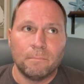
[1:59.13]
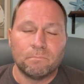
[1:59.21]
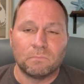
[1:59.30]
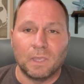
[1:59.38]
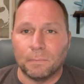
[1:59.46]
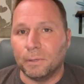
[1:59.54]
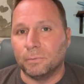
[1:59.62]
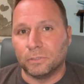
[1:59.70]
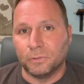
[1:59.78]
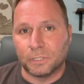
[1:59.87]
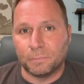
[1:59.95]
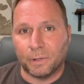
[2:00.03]
get people
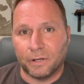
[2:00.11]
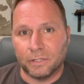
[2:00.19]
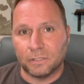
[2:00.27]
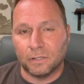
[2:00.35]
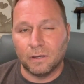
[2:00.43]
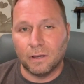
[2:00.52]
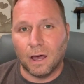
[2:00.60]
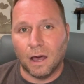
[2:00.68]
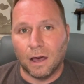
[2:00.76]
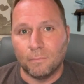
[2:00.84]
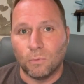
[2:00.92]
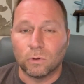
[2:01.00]
to experience
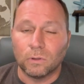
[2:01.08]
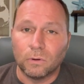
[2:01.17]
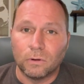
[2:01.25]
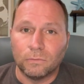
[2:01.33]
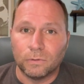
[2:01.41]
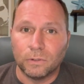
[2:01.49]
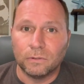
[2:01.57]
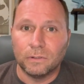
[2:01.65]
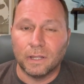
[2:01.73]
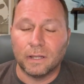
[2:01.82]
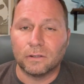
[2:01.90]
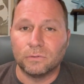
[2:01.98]
more local food
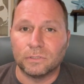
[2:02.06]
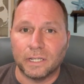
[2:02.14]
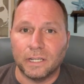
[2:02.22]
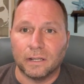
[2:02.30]
than cuisine.